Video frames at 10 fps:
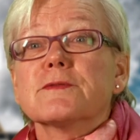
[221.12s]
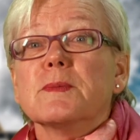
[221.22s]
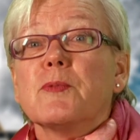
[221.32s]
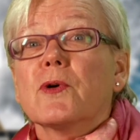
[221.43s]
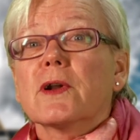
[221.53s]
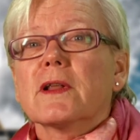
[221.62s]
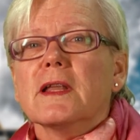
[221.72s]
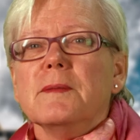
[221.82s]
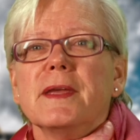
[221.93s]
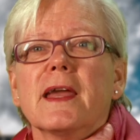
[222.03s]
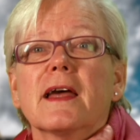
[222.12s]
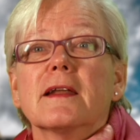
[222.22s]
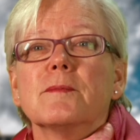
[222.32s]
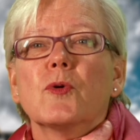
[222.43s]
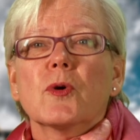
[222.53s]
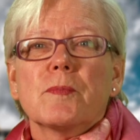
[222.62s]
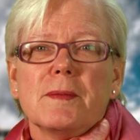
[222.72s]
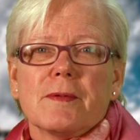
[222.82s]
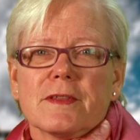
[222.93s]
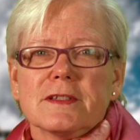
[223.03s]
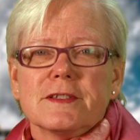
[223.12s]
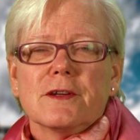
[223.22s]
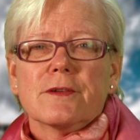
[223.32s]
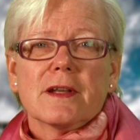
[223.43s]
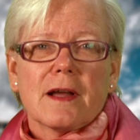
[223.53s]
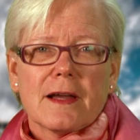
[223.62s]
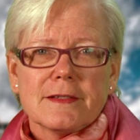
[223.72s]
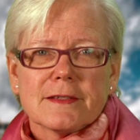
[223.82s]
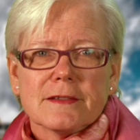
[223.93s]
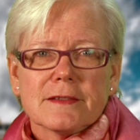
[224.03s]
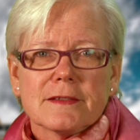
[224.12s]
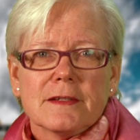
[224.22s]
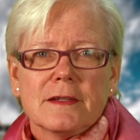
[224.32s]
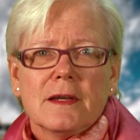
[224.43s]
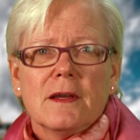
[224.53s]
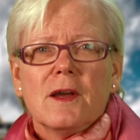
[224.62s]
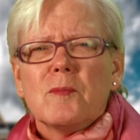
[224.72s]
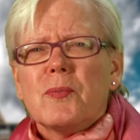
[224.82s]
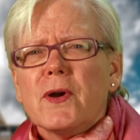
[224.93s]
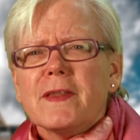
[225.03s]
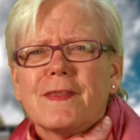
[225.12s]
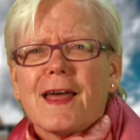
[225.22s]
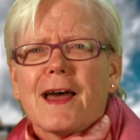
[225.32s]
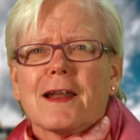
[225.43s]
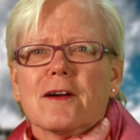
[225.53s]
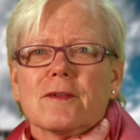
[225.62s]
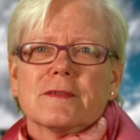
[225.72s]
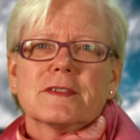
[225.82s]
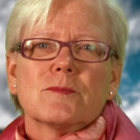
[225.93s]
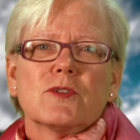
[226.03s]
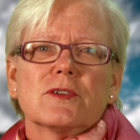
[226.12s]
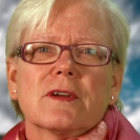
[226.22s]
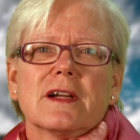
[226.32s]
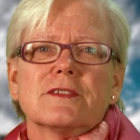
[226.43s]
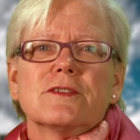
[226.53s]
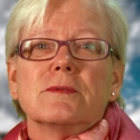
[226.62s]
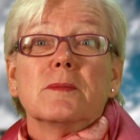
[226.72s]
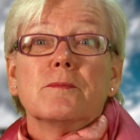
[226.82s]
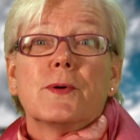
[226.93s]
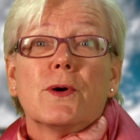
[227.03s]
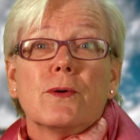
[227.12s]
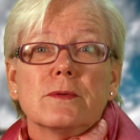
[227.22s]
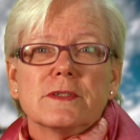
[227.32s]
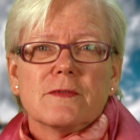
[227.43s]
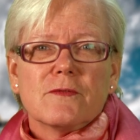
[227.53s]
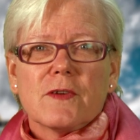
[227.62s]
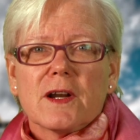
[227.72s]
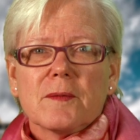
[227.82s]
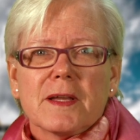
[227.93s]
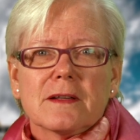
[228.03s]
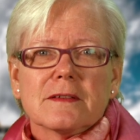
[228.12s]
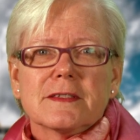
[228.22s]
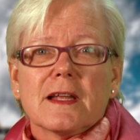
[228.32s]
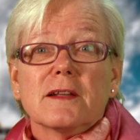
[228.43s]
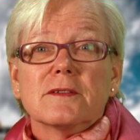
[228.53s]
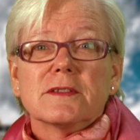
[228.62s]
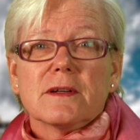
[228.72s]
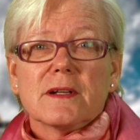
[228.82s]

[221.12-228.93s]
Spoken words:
reportedly beheaded more people this year than ISIS. Point that out if someone tries to impose environmental standards on